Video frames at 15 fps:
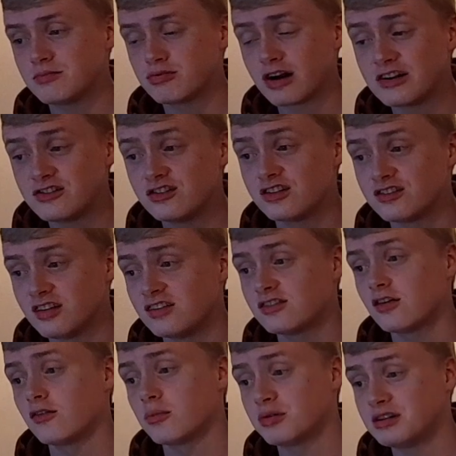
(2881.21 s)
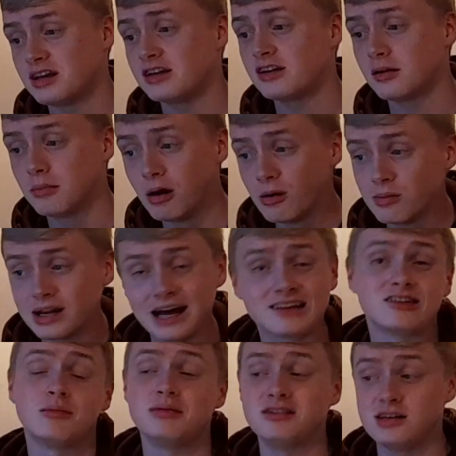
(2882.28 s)
prejudices of a particular moment, as
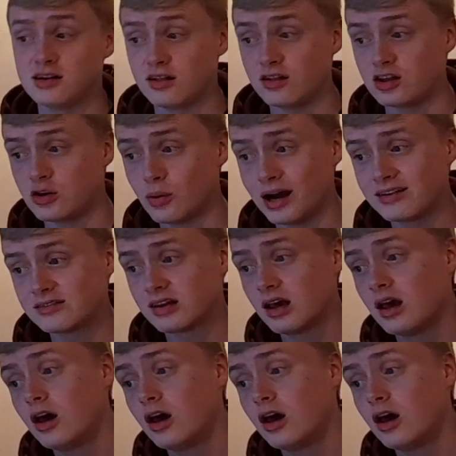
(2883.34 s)
can be seen in the US,